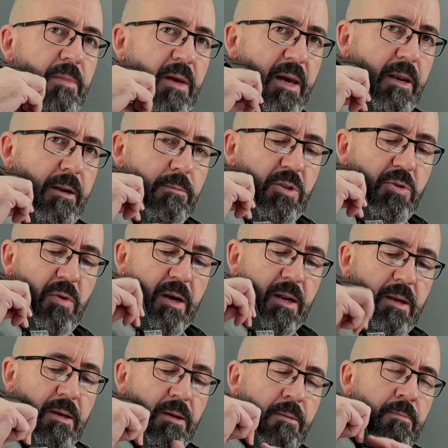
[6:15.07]
and I'm
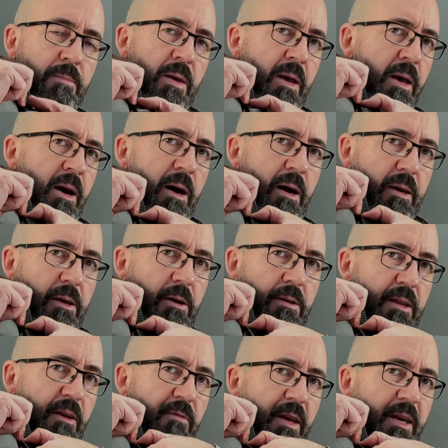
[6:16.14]
struggling. I can't
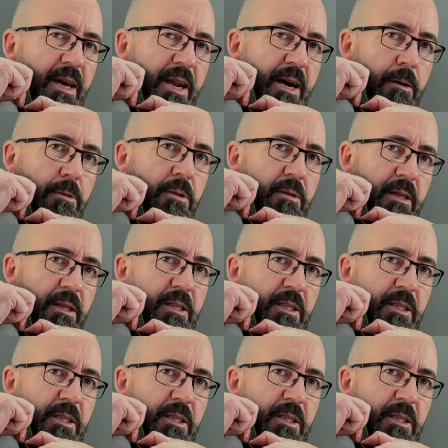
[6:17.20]
even get out at this